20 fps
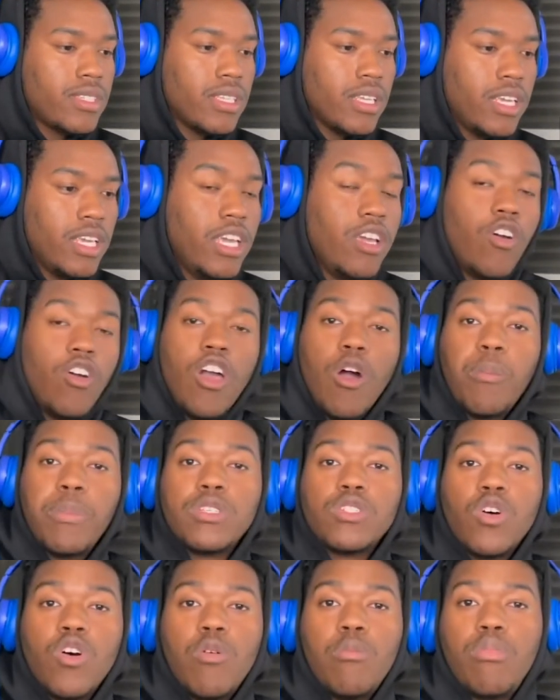he gonna help his
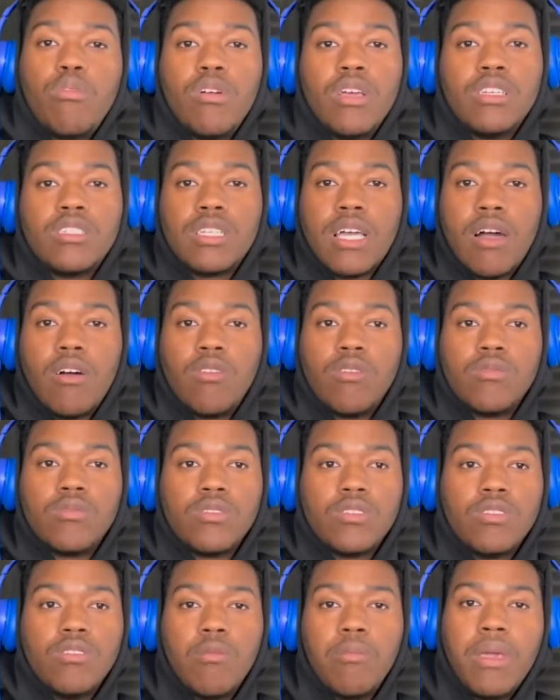homeboys out.
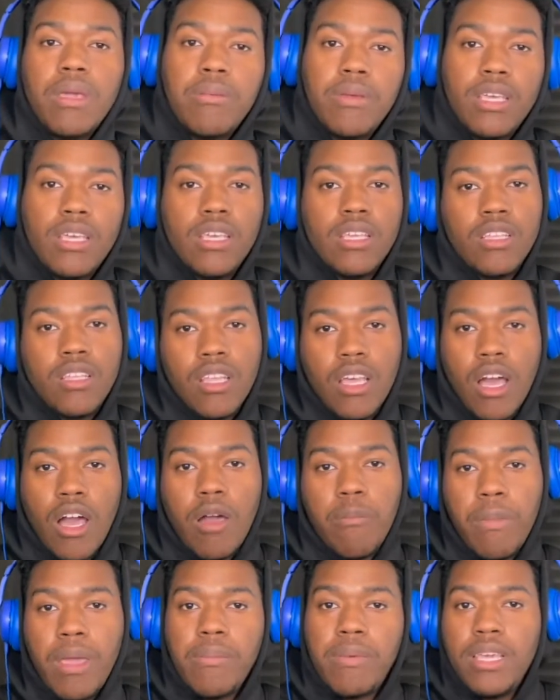You know, maybe uh,
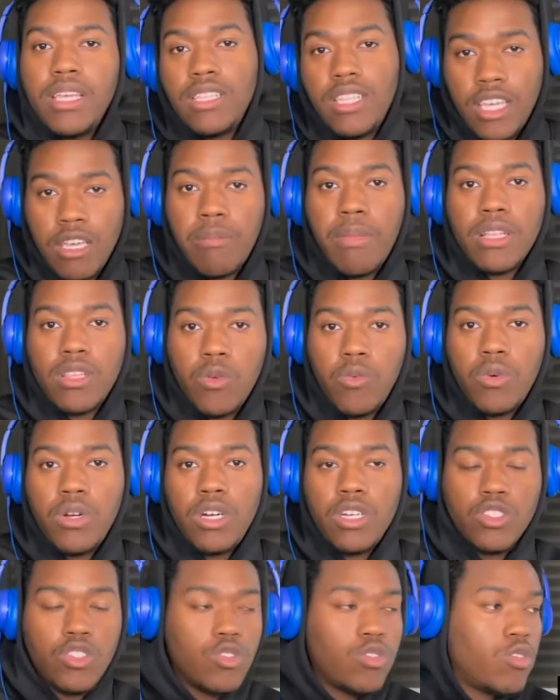maybe he thinking about the
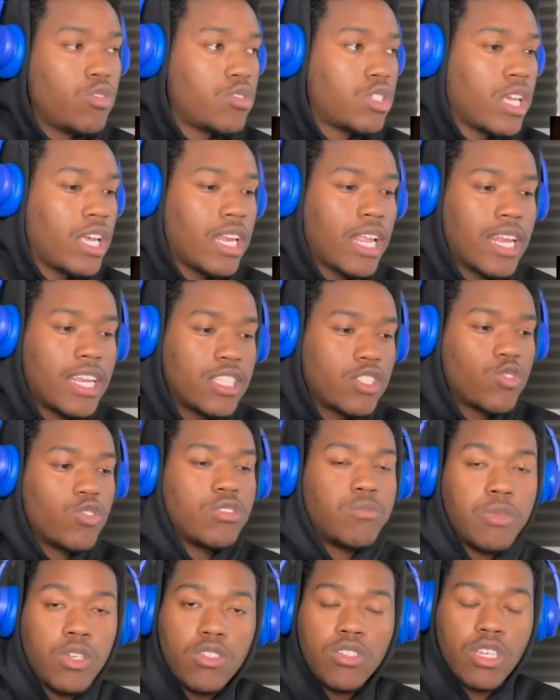ones, you know what I'm saying, that listen to his
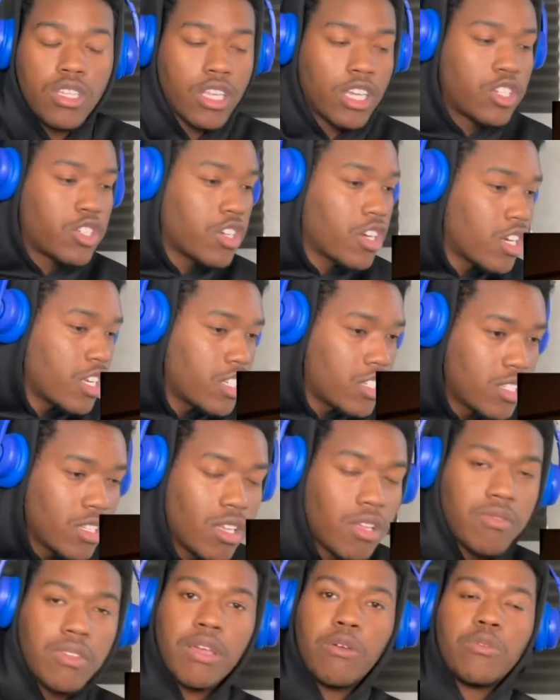music, that share his
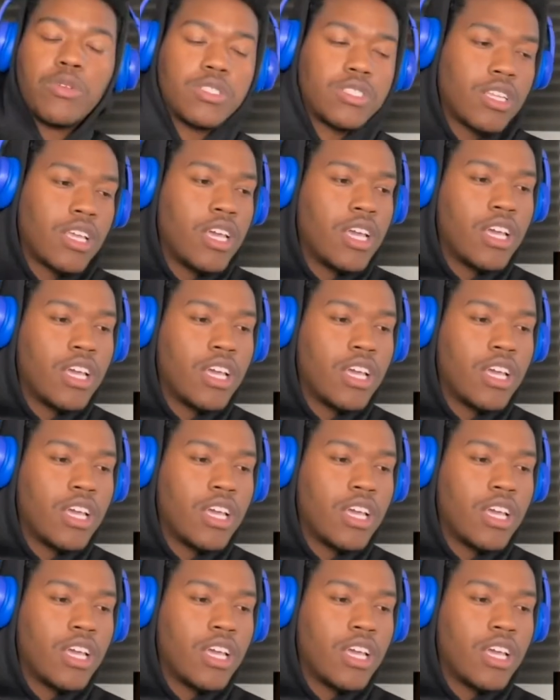stuff, that was